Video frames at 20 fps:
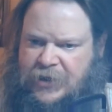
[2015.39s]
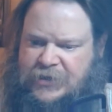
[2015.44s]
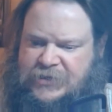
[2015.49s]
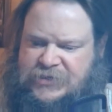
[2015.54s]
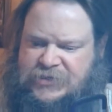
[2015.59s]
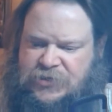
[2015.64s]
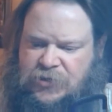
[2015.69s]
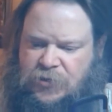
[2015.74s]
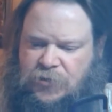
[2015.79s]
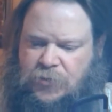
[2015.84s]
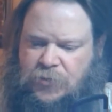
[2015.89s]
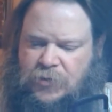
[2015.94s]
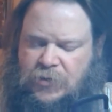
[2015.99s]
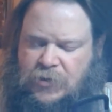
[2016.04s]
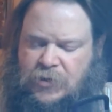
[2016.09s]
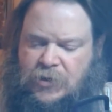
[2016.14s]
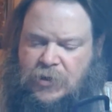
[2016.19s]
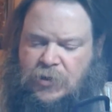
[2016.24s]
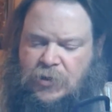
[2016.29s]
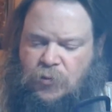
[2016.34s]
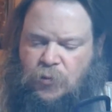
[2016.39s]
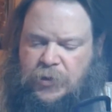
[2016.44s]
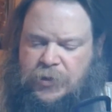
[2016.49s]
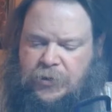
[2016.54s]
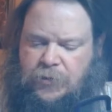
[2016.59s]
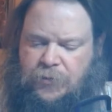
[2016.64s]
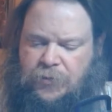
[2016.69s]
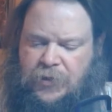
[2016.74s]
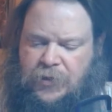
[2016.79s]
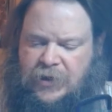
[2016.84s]
And so when
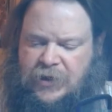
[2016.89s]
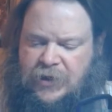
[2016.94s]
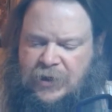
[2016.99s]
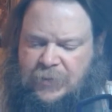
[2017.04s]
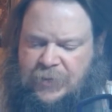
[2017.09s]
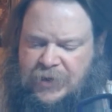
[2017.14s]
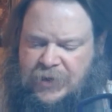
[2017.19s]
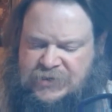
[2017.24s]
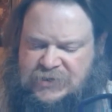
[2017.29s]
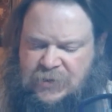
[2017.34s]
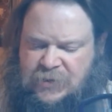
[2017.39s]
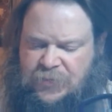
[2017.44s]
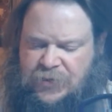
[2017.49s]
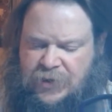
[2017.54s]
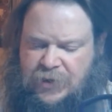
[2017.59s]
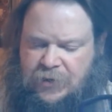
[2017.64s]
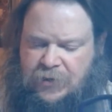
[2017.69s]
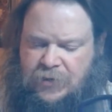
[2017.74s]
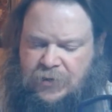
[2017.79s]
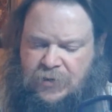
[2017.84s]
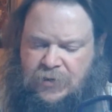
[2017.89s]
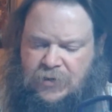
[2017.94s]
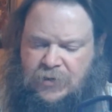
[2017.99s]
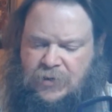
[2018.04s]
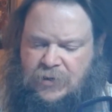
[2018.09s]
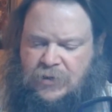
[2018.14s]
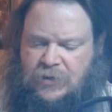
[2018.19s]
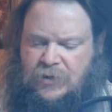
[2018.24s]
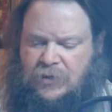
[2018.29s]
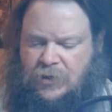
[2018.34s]
you're thinking about something
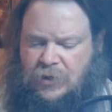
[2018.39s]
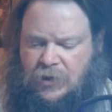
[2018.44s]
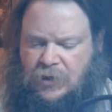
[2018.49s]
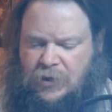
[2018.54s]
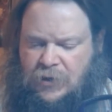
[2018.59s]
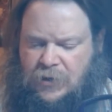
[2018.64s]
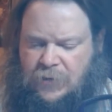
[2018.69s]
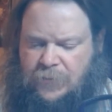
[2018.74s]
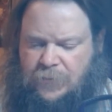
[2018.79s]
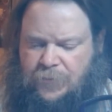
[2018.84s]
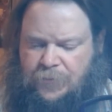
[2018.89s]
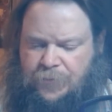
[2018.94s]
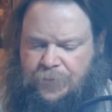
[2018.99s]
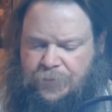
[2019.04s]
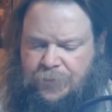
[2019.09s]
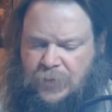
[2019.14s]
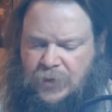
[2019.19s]
um,